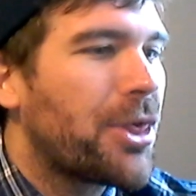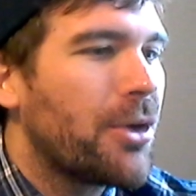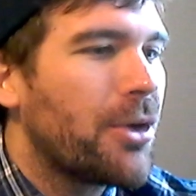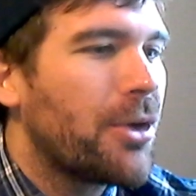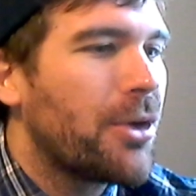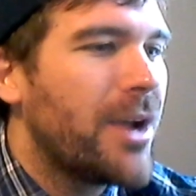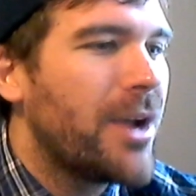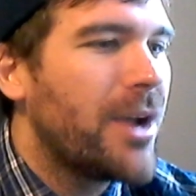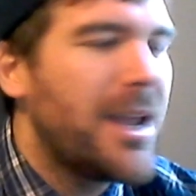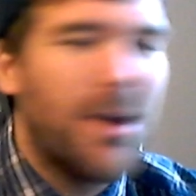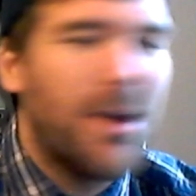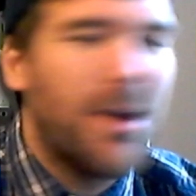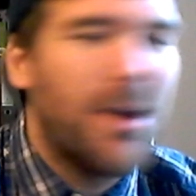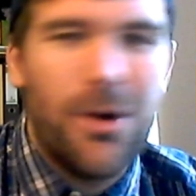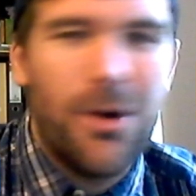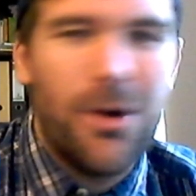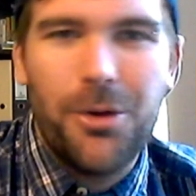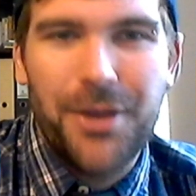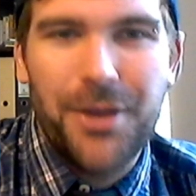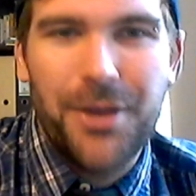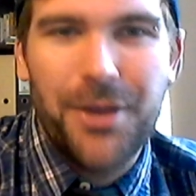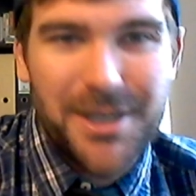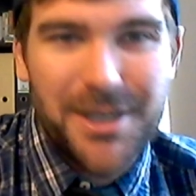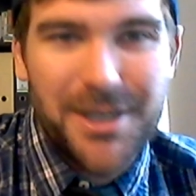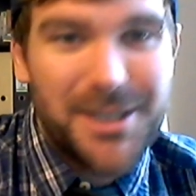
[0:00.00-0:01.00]
three,
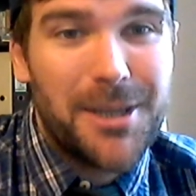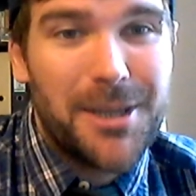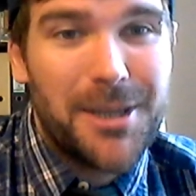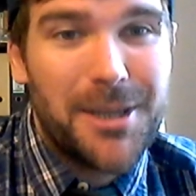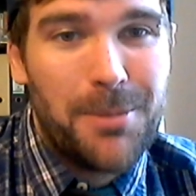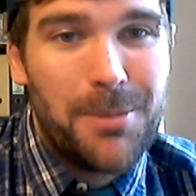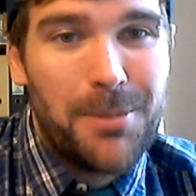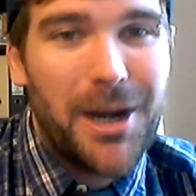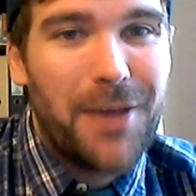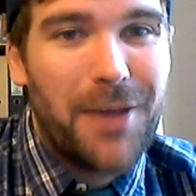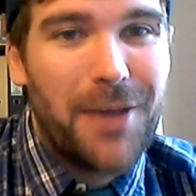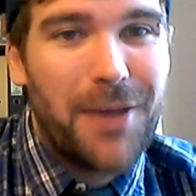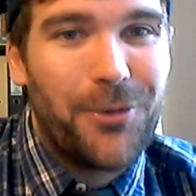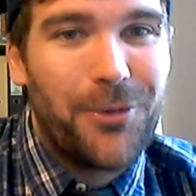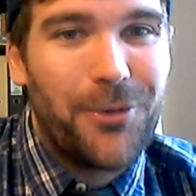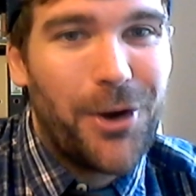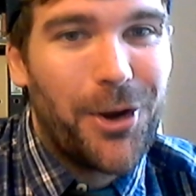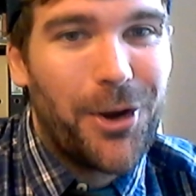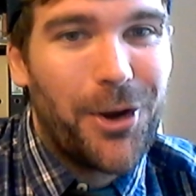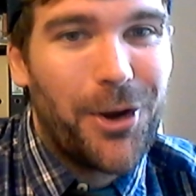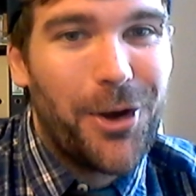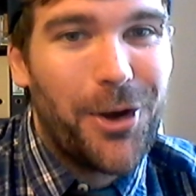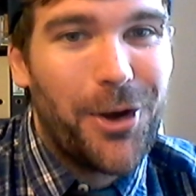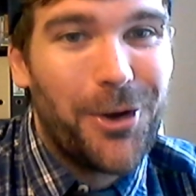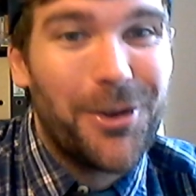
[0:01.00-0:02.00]
oh, this is the money
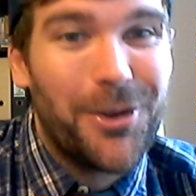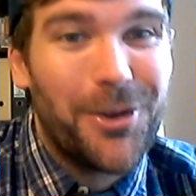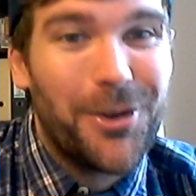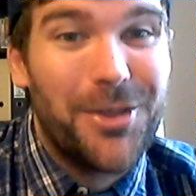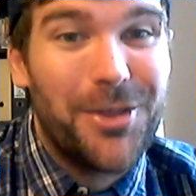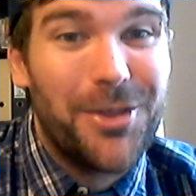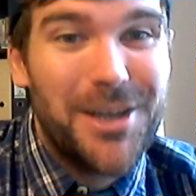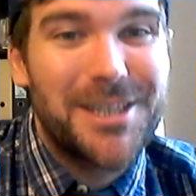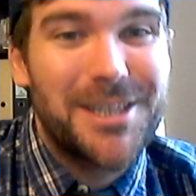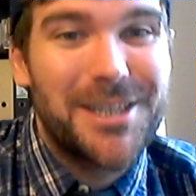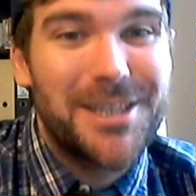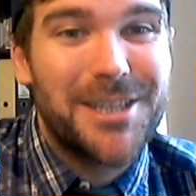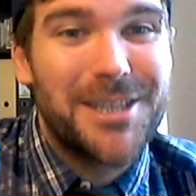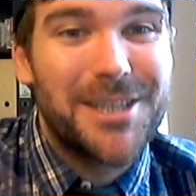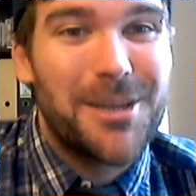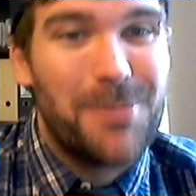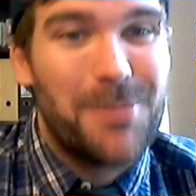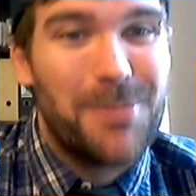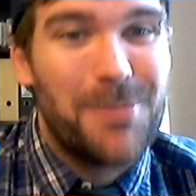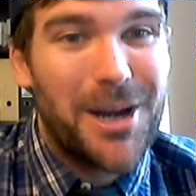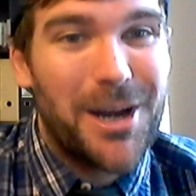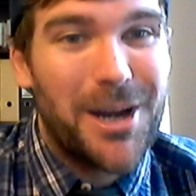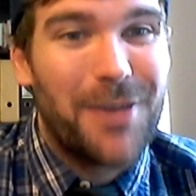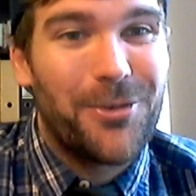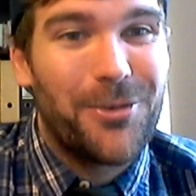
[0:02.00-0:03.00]
photo. This is the
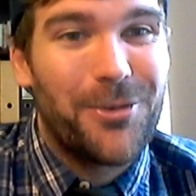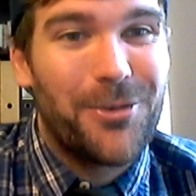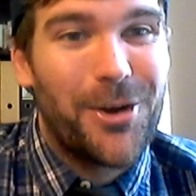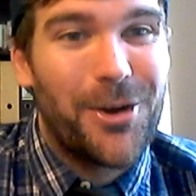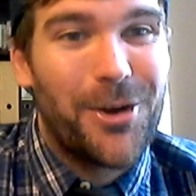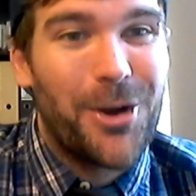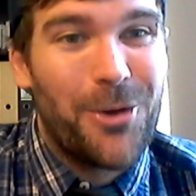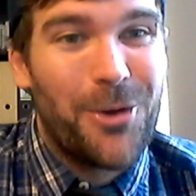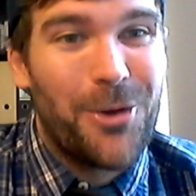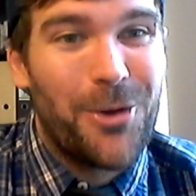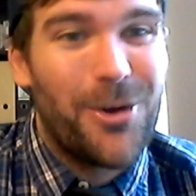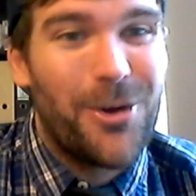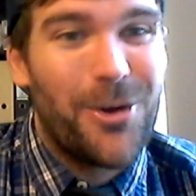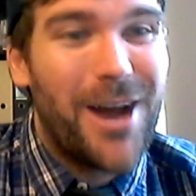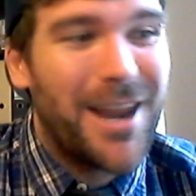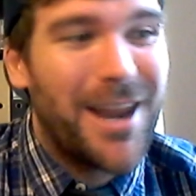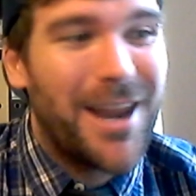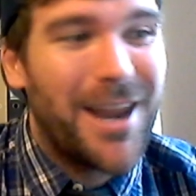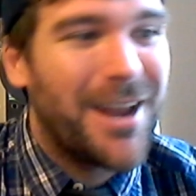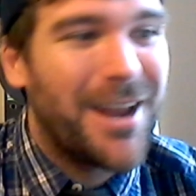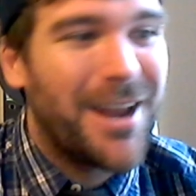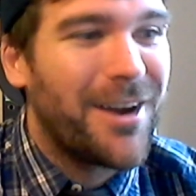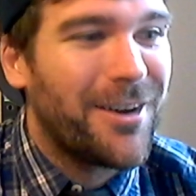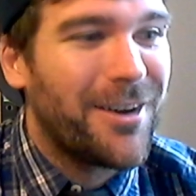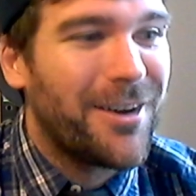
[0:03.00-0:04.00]
money photo right
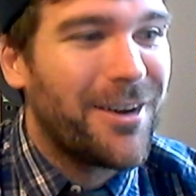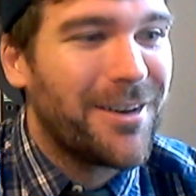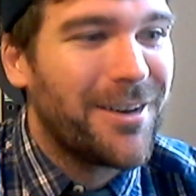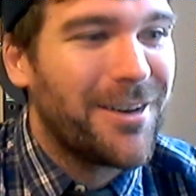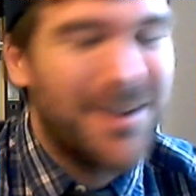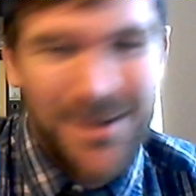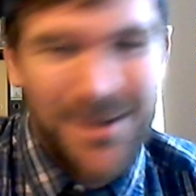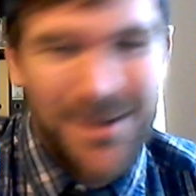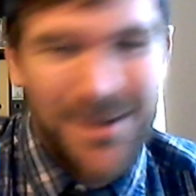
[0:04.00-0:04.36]
here.